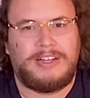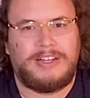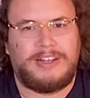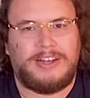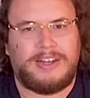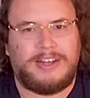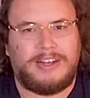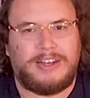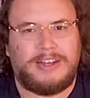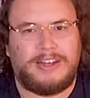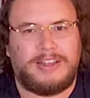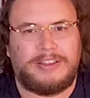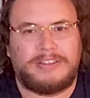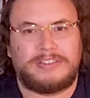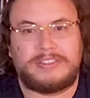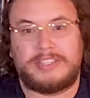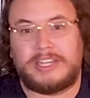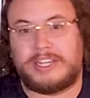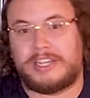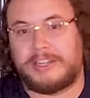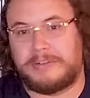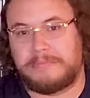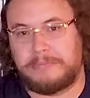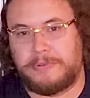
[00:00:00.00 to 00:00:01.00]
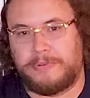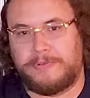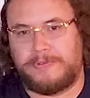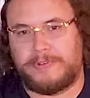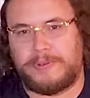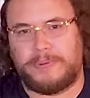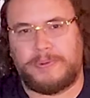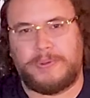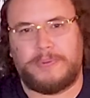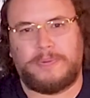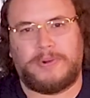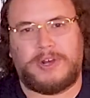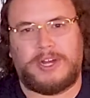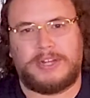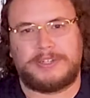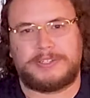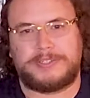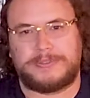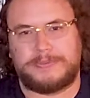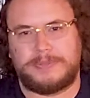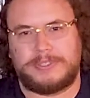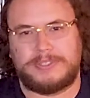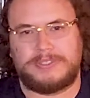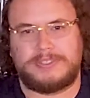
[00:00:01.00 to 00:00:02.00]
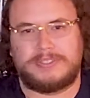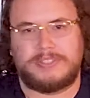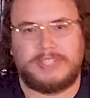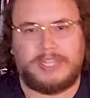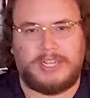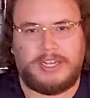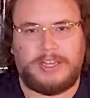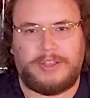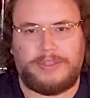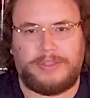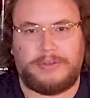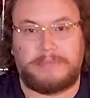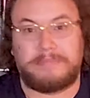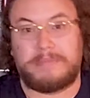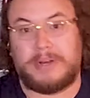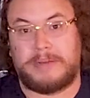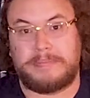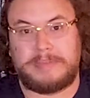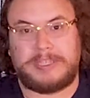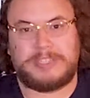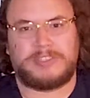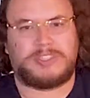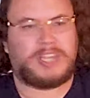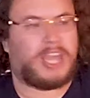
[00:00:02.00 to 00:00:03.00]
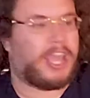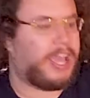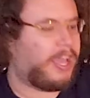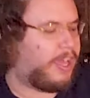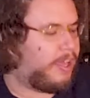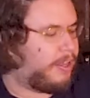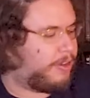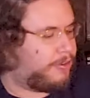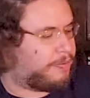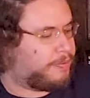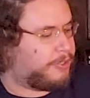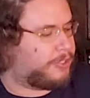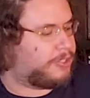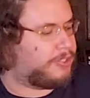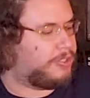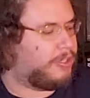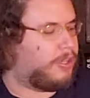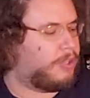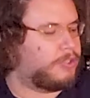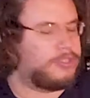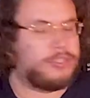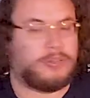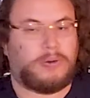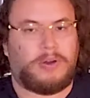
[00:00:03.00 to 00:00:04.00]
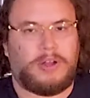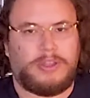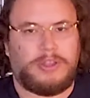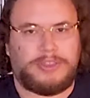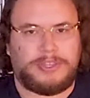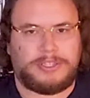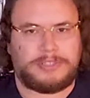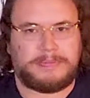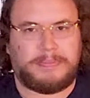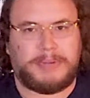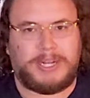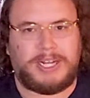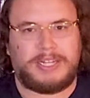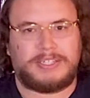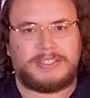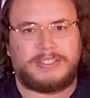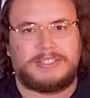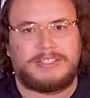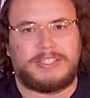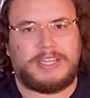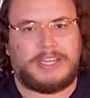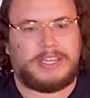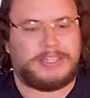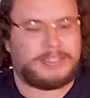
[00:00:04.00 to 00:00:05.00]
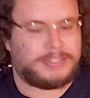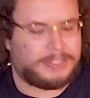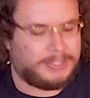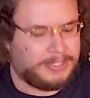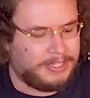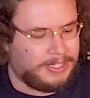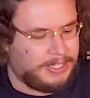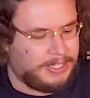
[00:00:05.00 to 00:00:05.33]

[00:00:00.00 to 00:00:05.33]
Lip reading: The second movie we watched was The Mummy's Hand, which is also on this box set.